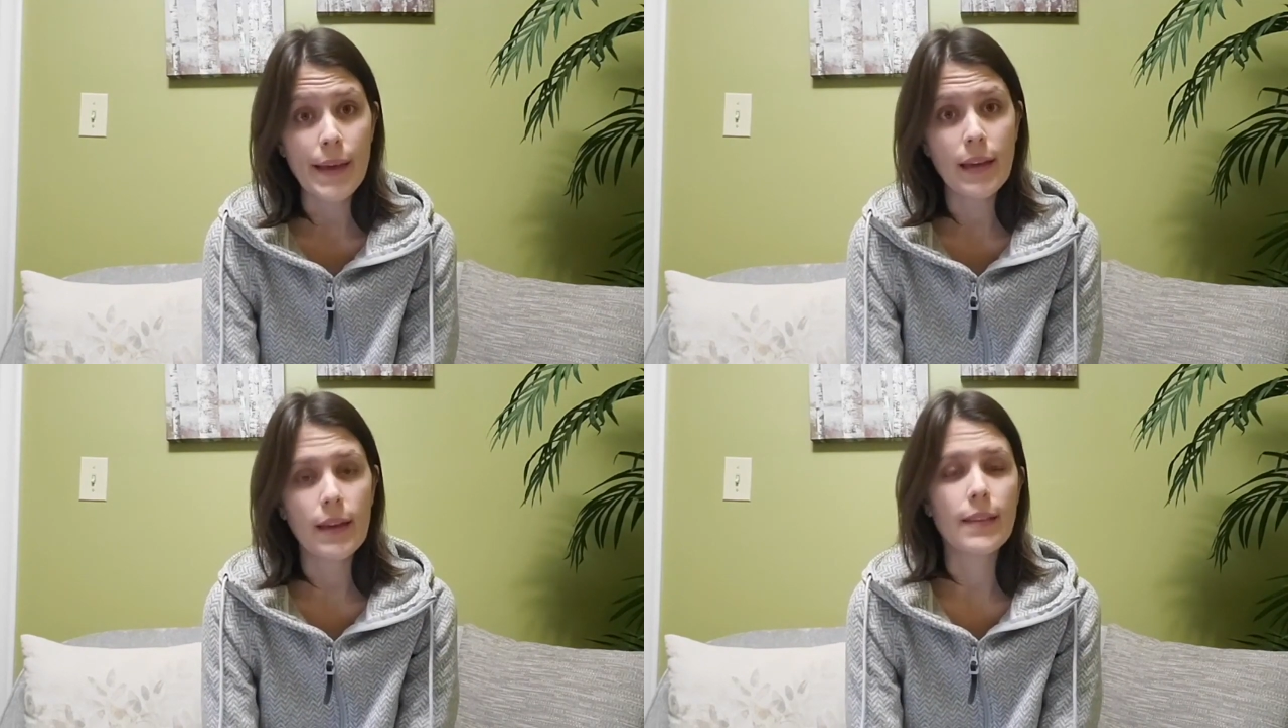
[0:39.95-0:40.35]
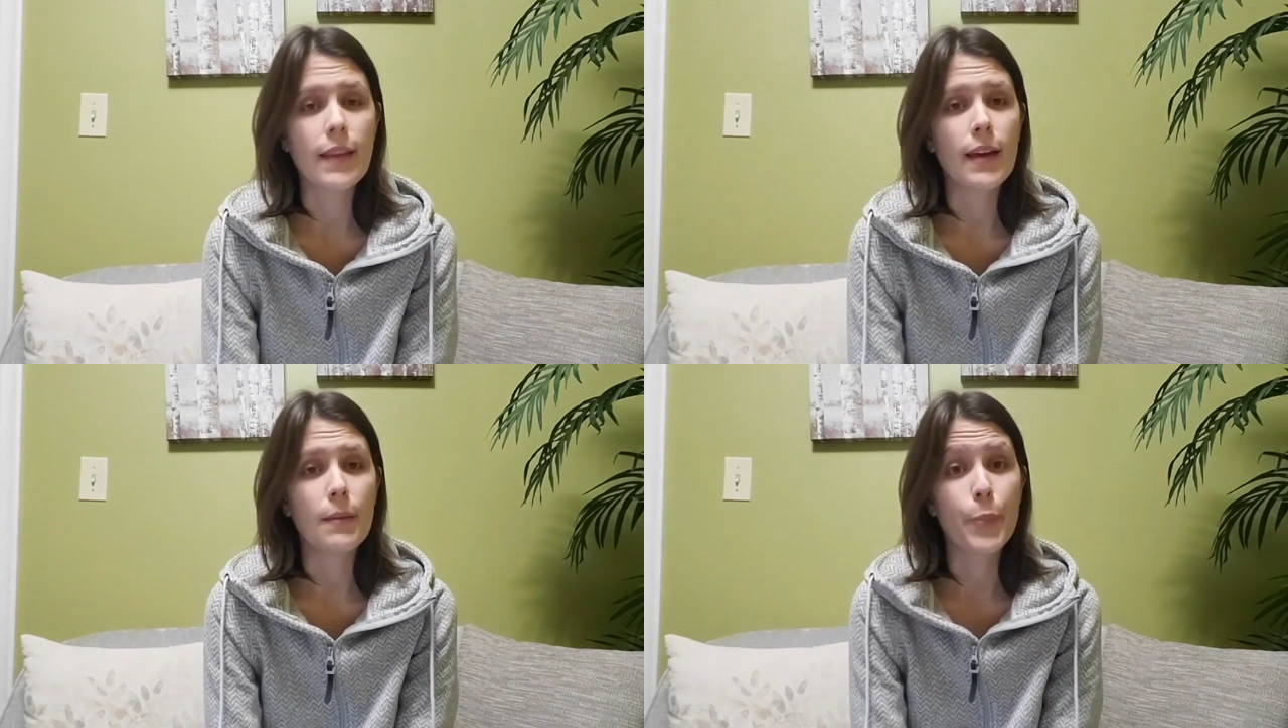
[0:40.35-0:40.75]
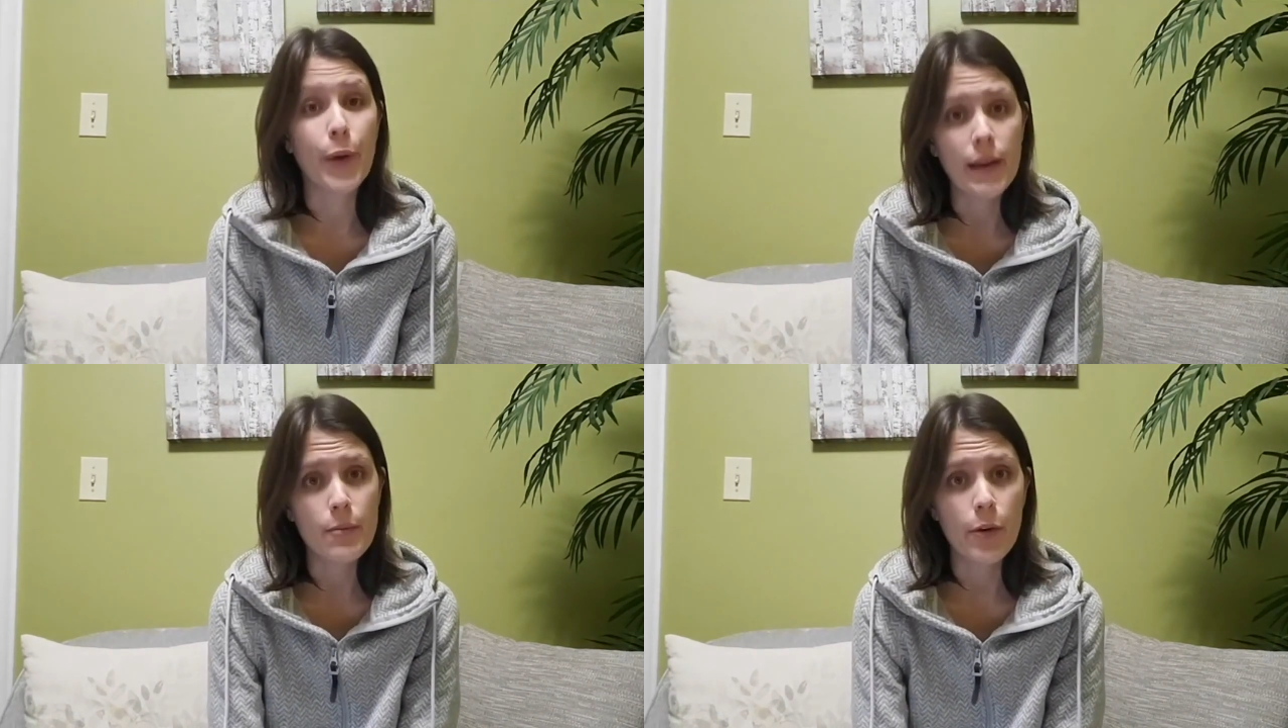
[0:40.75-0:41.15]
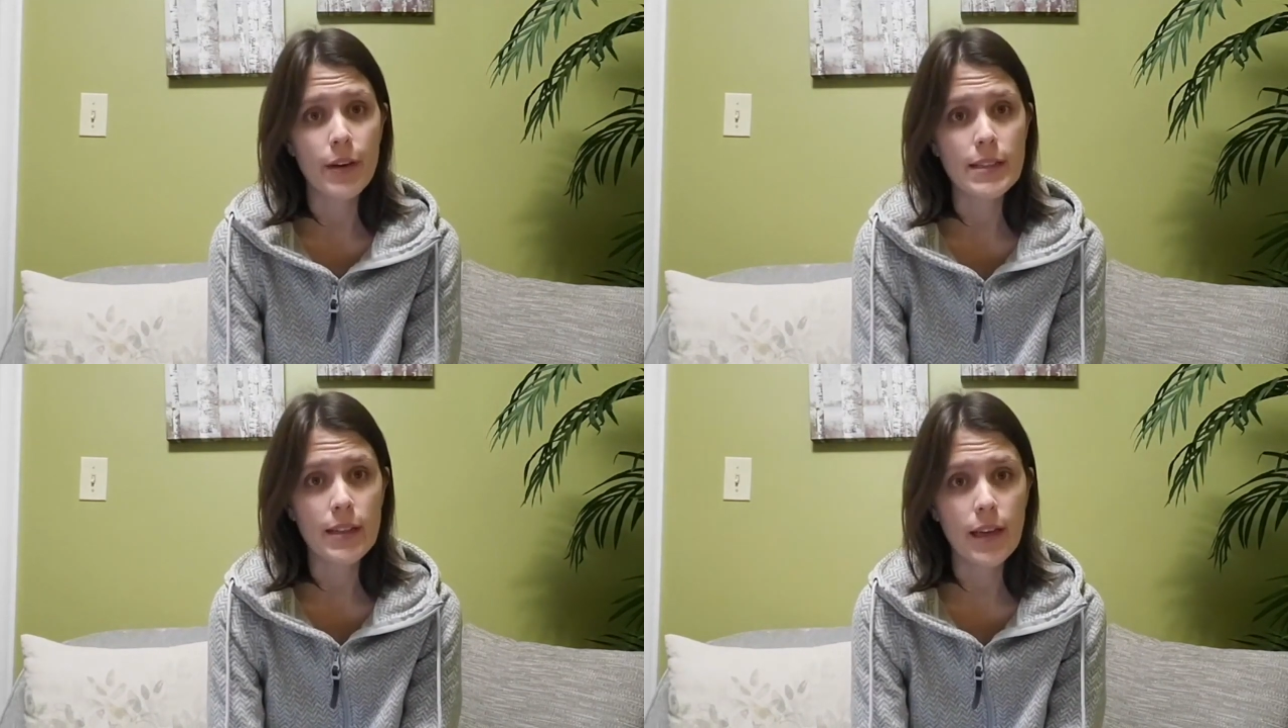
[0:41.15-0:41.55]
and they can break more
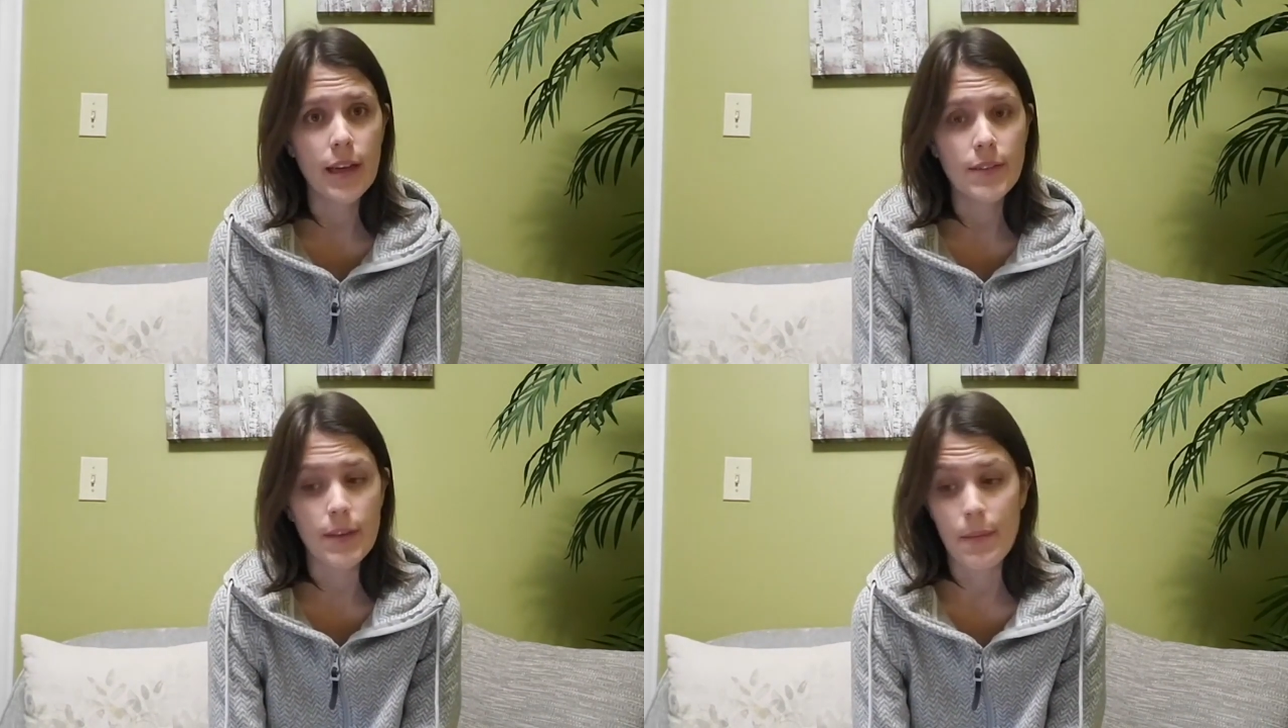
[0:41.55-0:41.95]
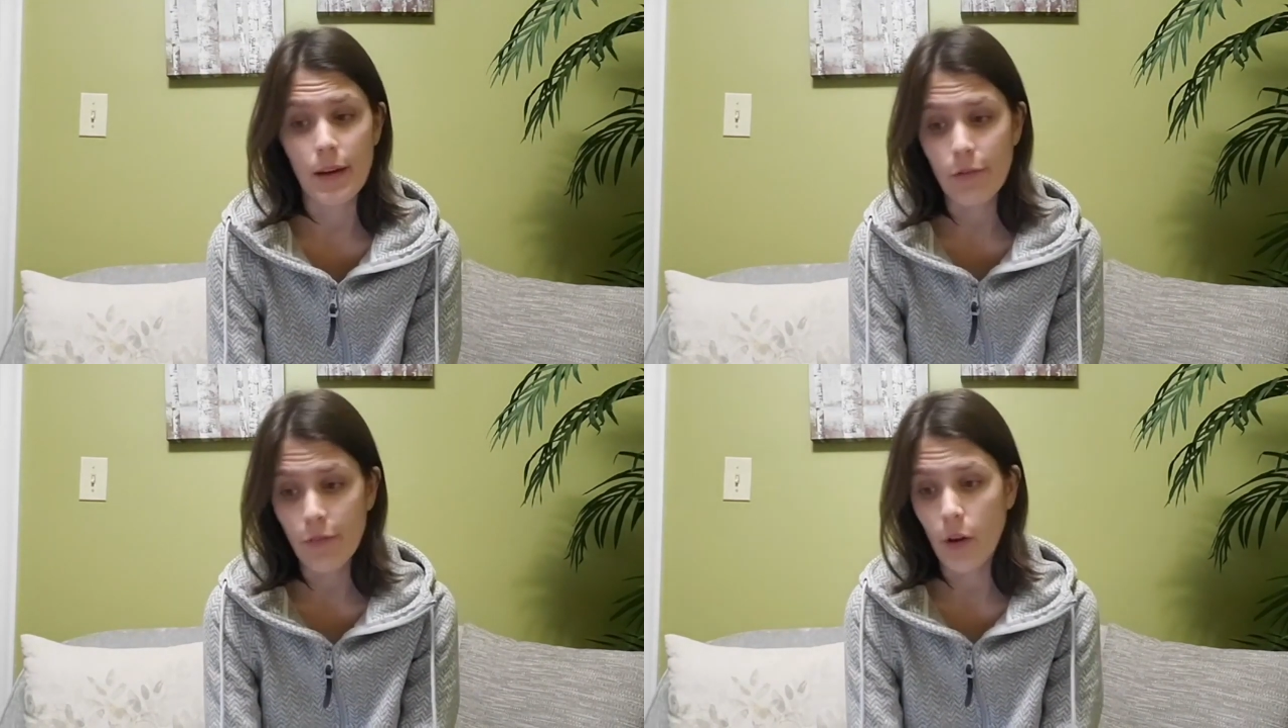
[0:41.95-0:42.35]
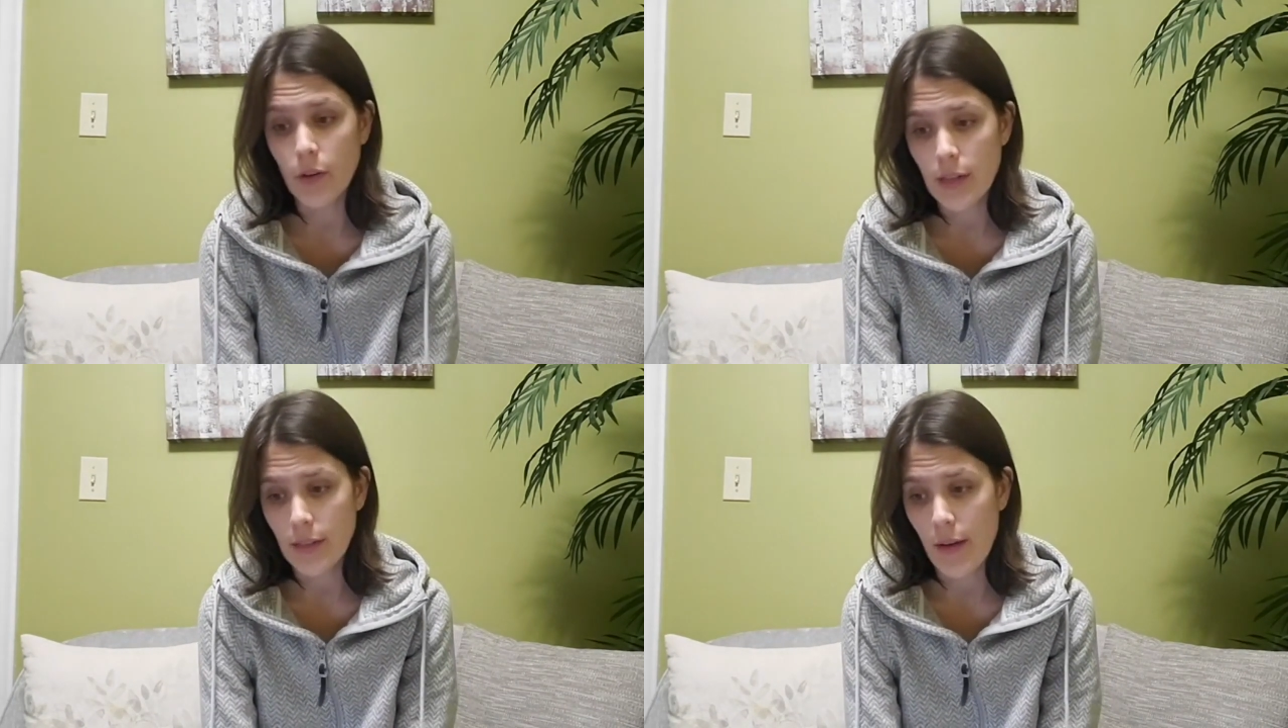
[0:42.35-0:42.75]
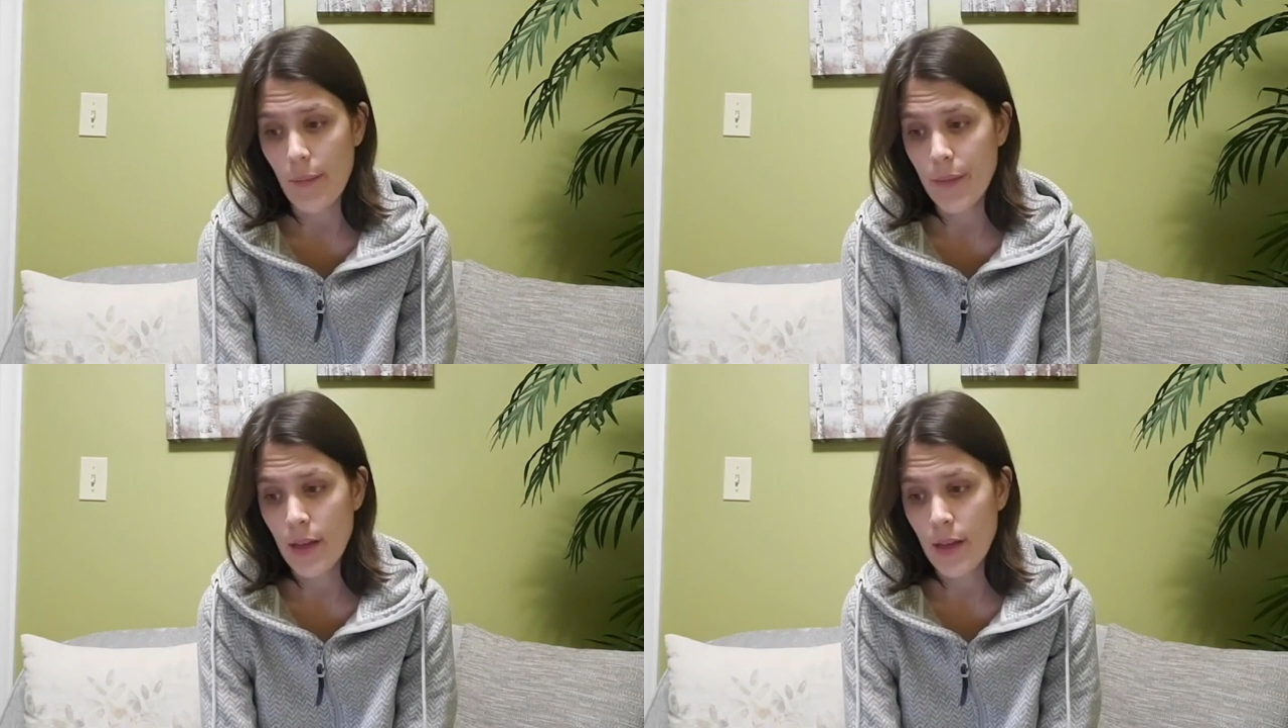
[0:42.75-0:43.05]
easily if somebody falls on them,